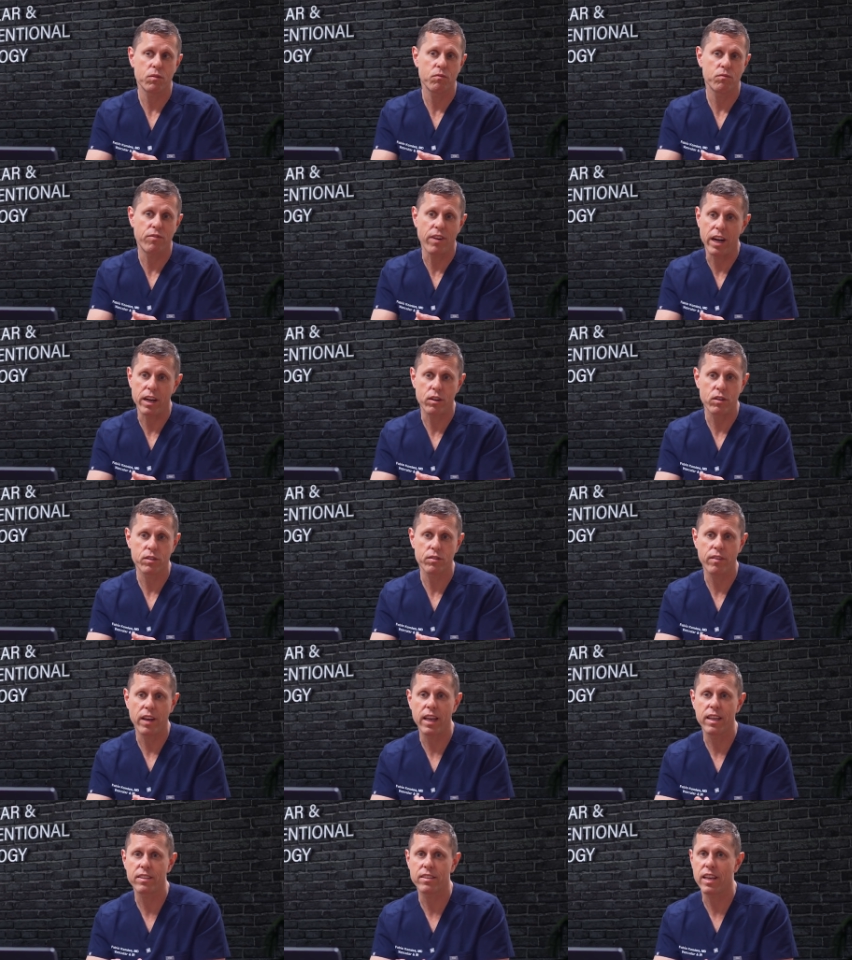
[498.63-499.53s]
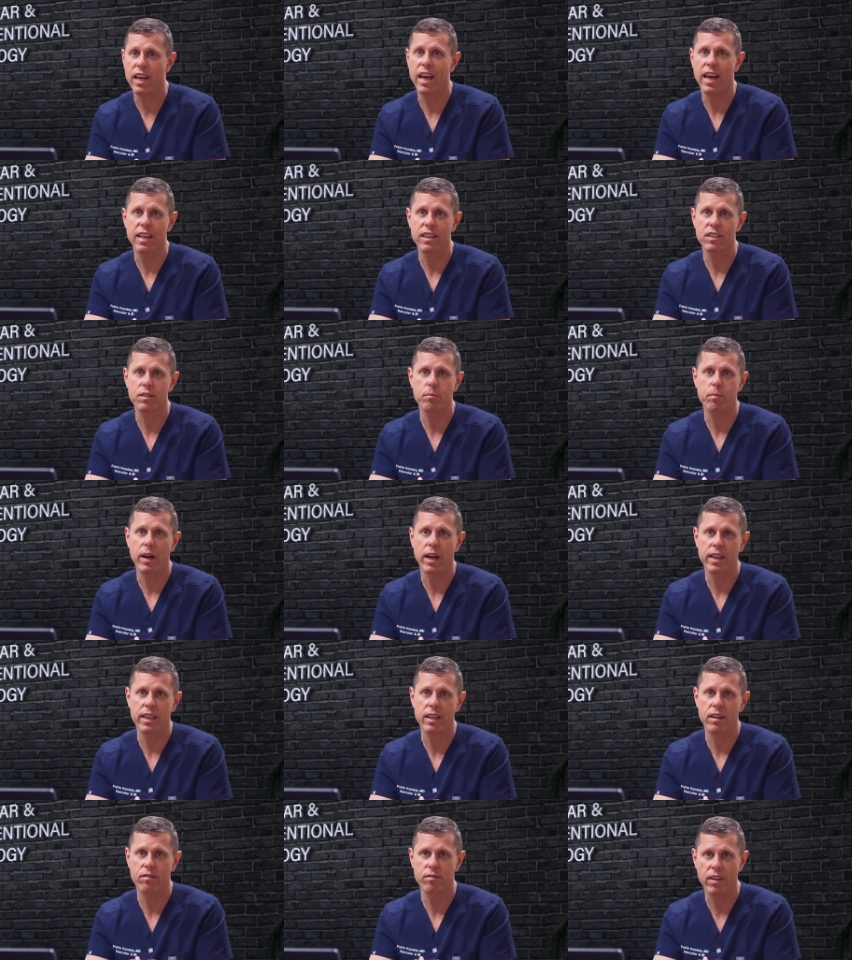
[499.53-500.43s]
varicose veins and
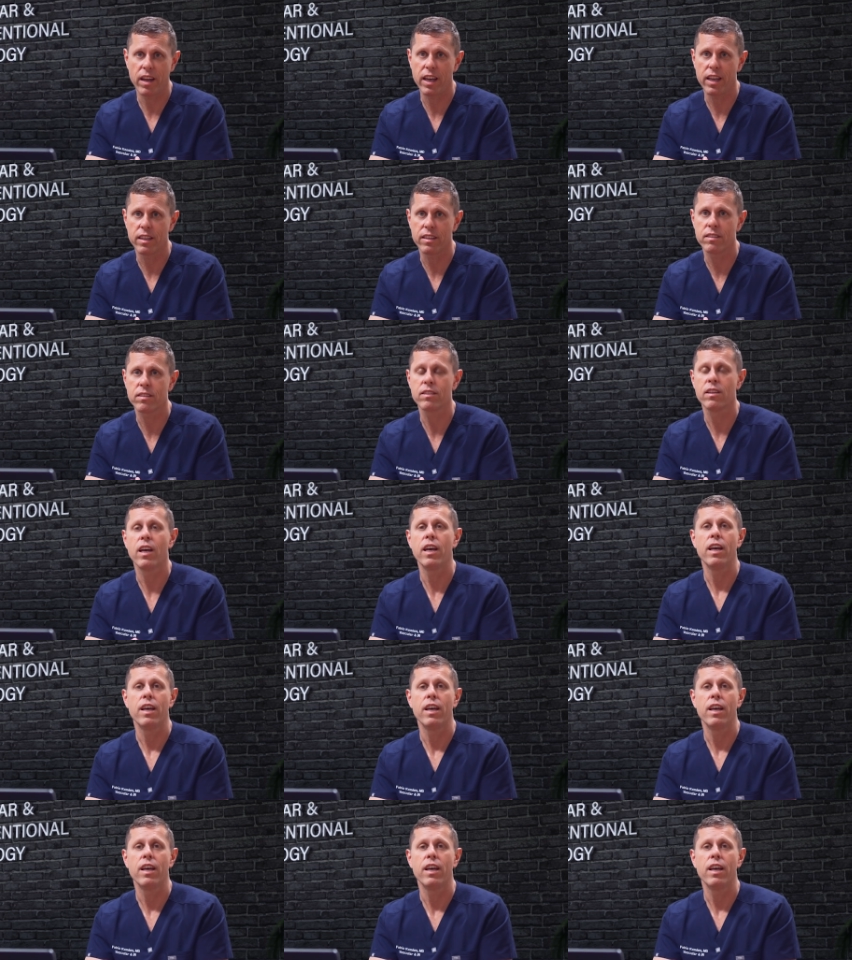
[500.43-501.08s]
spider veins,